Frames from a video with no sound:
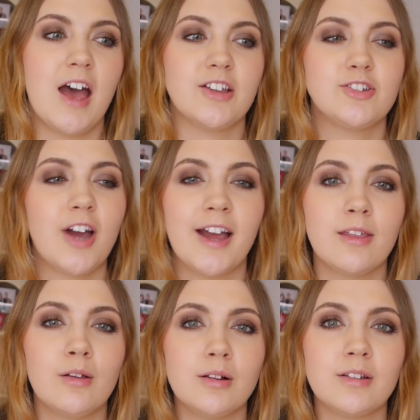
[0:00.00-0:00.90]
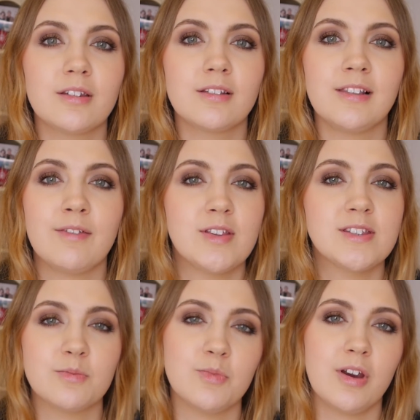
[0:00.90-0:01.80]
a child living
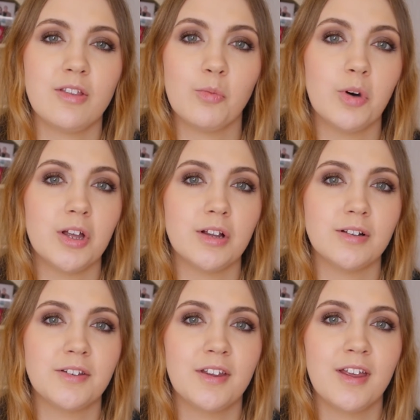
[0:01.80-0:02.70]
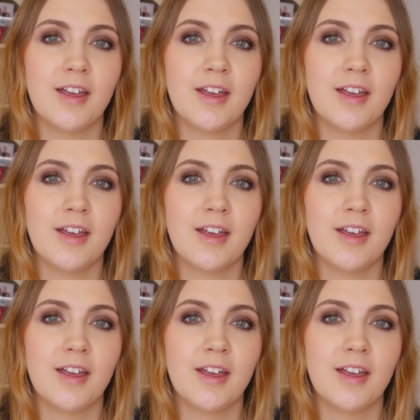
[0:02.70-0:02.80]
somewhere in the world